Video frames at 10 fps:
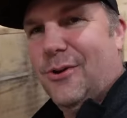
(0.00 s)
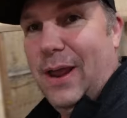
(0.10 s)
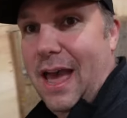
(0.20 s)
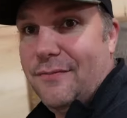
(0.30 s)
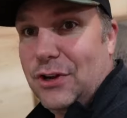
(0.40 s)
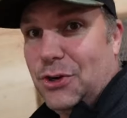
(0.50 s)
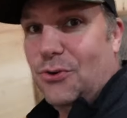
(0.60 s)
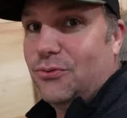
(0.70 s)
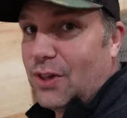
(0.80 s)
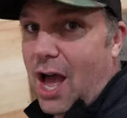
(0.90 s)
We have a
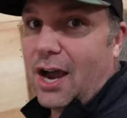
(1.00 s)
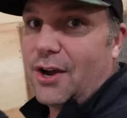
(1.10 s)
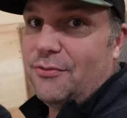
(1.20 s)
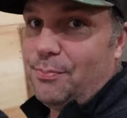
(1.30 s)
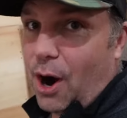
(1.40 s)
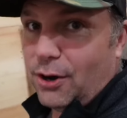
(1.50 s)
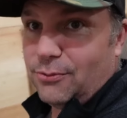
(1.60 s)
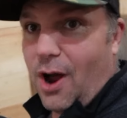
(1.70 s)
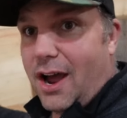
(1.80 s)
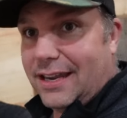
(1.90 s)
new flock of barred
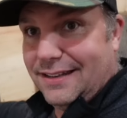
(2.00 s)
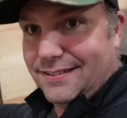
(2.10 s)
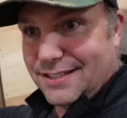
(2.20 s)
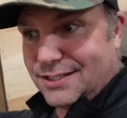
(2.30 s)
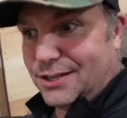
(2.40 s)
rock in this